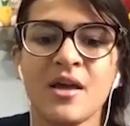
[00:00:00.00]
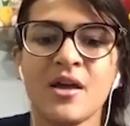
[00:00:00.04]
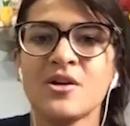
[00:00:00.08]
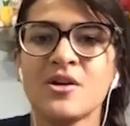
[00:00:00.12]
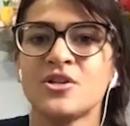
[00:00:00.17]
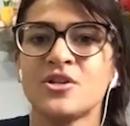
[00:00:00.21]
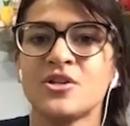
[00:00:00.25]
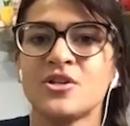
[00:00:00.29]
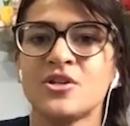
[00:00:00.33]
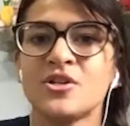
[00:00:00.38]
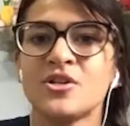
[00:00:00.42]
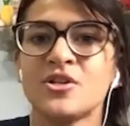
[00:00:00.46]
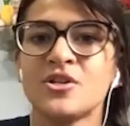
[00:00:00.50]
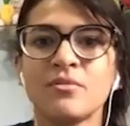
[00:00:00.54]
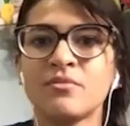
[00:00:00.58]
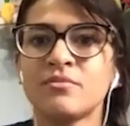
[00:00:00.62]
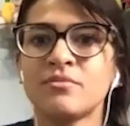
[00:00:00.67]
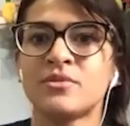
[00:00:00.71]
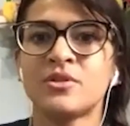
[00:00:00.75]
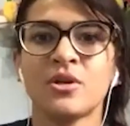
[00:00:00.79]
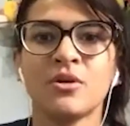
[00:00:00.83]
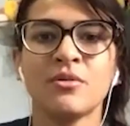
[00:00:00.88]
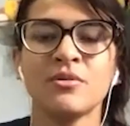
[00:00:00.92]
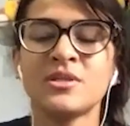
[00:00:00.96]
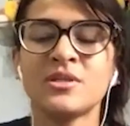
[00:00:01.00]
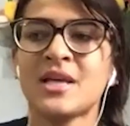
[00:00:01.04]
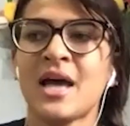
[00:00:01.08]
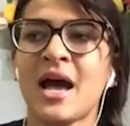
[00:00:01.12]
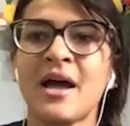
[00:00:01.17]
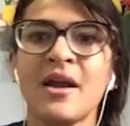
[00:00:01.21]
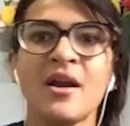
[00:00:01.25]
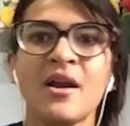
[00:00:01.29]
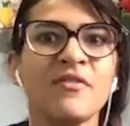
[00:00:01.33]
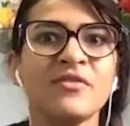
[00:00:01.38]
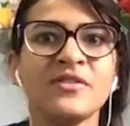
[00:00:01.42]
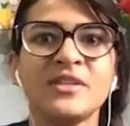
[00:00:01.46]
So it's
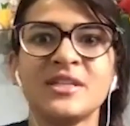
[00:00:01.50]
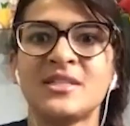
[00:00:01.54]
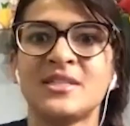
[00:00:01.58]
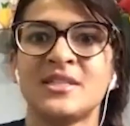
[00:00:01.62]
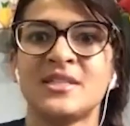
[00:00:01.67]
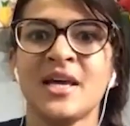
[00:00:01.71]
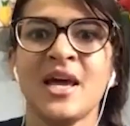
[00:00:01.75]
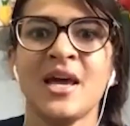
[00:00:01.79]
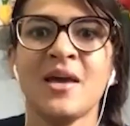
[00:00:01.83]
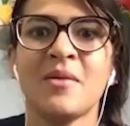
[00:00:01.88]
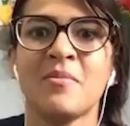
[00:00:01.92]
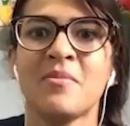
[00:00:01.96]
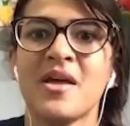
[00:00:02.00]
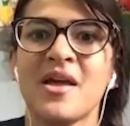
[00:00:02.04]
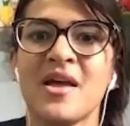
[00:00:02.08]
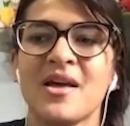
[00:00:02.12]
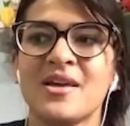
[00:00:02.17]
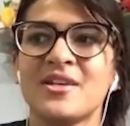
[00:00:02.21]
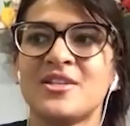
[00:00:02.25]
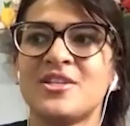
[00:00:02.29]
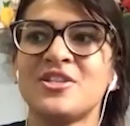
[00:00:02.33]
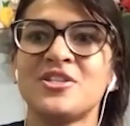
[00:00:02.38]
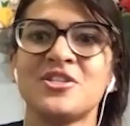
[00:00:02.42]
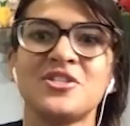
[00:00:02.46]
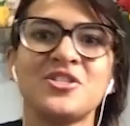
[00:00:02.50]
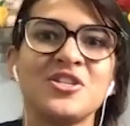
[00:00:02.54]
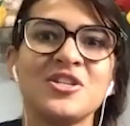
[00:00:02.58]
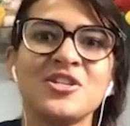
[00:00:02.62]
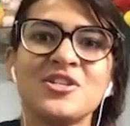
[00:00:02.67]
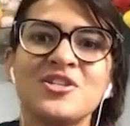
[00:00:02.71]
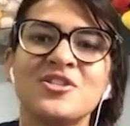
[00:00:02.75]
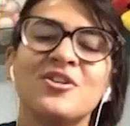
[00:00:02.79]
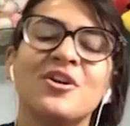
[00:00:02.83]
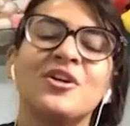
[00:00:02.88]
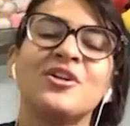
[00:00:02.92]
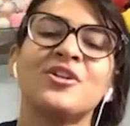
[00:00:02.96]
kind of the same. She's just
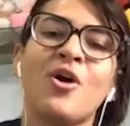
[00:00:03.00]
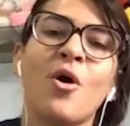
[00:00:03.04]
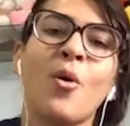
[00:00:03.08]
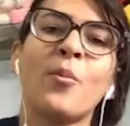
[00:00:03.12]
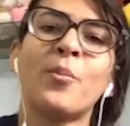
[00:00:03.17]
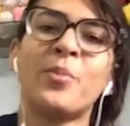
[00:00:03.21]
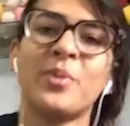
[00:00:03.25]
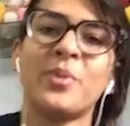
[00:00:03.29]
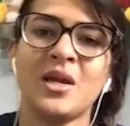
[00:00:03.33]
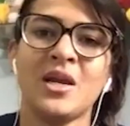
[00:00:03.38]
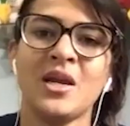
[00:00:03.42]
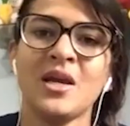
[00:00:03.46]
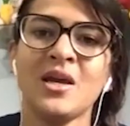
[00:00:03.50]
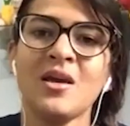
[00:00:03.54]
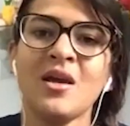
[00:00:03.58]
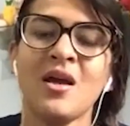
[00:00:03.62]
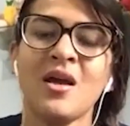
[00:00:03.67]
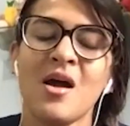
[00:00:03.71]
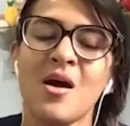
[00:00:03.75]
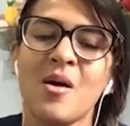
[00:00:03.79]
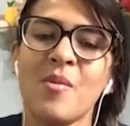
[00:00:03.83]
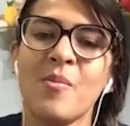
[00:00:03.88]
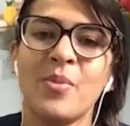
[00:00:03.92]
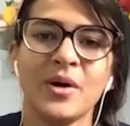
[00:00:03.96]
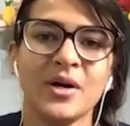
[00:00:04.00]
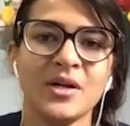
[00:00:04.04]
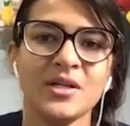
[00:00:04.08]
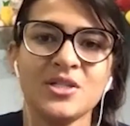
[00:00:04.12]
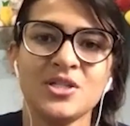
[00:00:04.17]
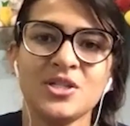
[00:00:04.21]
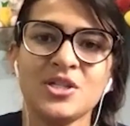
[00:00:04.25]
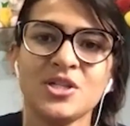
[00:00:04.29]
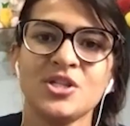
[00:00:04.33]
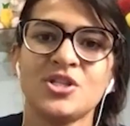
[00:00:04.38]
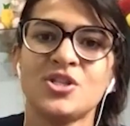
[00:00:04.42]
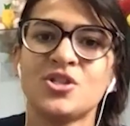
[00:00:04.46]
not competing, but
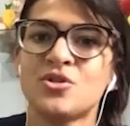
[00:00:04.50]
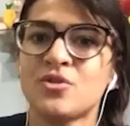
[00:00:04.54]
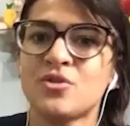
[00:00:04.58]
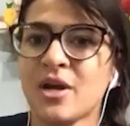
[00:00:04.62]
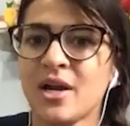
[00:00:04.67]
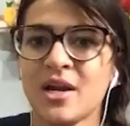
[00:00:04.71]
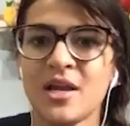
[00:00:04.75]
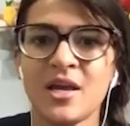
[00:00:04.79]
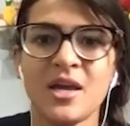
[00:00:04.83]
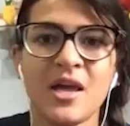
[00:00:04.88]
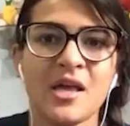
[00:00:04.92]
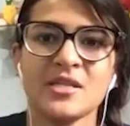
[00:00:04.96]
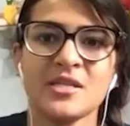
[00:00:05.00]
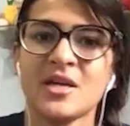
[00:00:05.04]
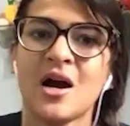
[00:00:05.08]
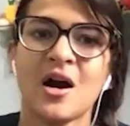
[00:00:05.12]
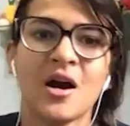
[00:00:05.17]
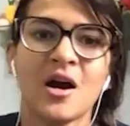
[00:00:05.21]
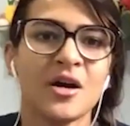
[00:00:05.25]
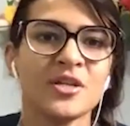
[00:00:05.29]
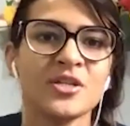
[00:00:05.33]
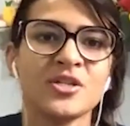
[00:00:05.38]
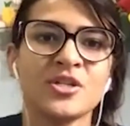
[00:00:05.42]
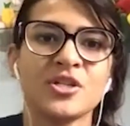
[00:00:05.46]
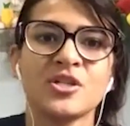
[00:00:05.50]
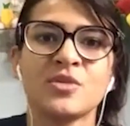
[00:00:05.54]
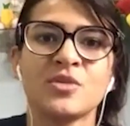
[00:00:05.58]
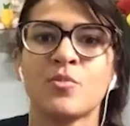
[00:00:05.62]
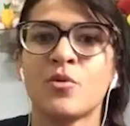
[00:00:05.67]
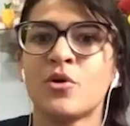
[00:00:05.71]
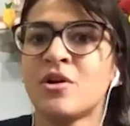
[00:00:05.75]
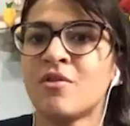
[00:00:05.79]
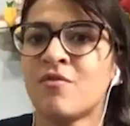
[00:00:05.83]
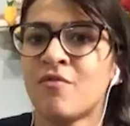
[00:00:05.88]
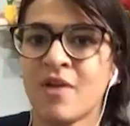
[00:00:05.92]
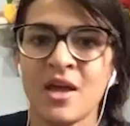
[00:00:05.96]
she's training as hard. She's
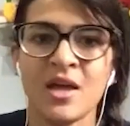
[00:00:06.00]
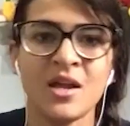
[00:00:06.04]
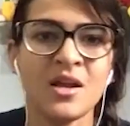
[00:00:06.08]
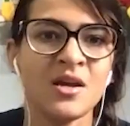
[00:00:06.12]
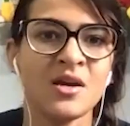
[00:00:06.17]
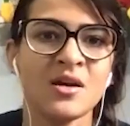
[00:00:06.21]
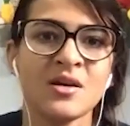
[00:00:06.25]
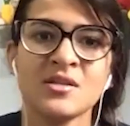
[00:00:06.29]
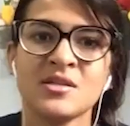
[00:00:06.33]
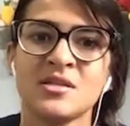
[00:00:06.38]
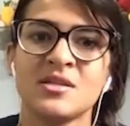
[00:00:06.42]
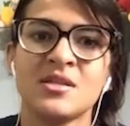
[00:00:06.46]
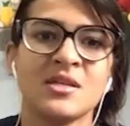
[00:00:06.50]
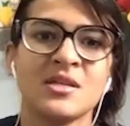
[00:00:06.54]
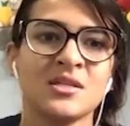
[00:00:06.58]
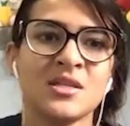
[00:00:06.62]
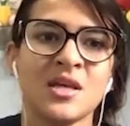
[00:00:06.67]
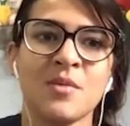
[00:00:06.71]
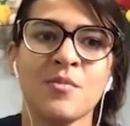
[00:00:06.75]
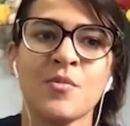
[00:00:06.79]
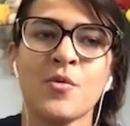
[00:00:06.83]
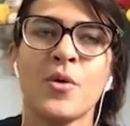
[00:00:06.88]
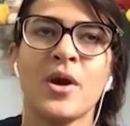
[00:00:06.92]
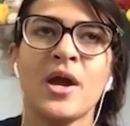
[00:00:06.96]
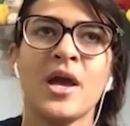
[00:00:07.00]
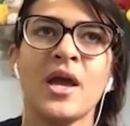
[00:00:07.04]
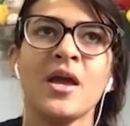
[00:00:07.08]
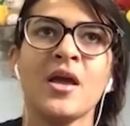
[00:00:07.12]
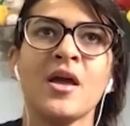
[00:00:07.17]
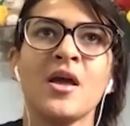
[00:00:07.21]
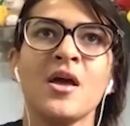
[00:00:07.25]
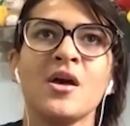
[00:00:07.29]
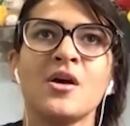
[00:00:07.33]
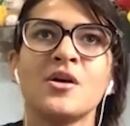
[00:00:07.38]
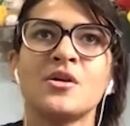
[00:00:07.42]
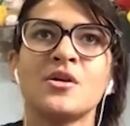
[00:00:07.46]
motivating us the same way.
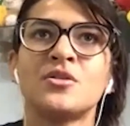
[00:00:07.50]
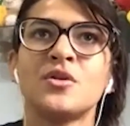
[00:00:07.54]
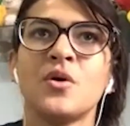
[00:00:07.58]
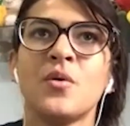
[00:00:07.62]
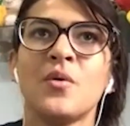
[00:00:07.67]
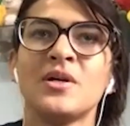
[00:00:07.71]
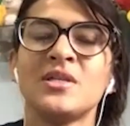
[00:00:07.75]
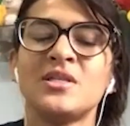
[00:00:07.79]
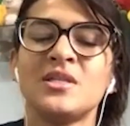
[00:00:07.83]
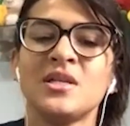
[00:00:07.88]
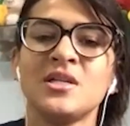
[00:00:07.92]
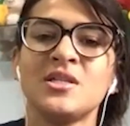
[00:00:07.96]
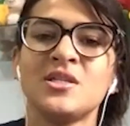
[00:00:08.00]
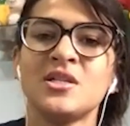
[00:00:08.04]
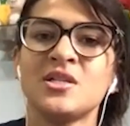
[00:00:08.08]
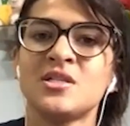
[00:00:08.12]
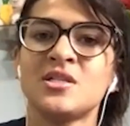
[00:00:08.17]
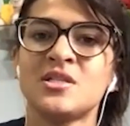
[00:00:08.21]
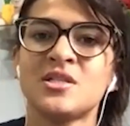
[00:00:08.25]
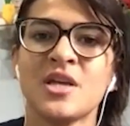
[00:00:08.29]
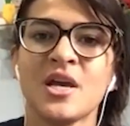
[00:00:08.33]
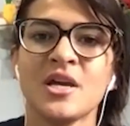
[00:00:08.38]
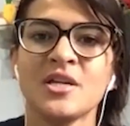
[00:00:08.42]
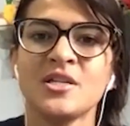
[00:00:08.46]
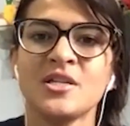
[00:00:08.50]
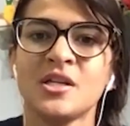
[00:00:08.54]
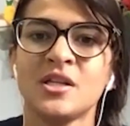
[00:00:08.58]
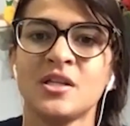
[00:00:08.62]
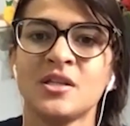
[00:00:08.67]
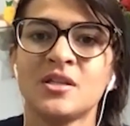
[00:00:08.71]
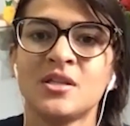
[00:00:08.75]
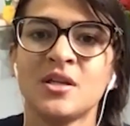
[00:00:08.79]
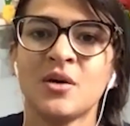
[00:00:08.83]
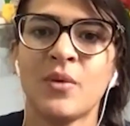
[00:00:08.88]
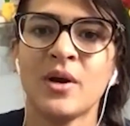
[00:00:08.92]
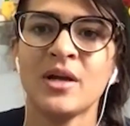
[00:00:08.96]
So I think just change the way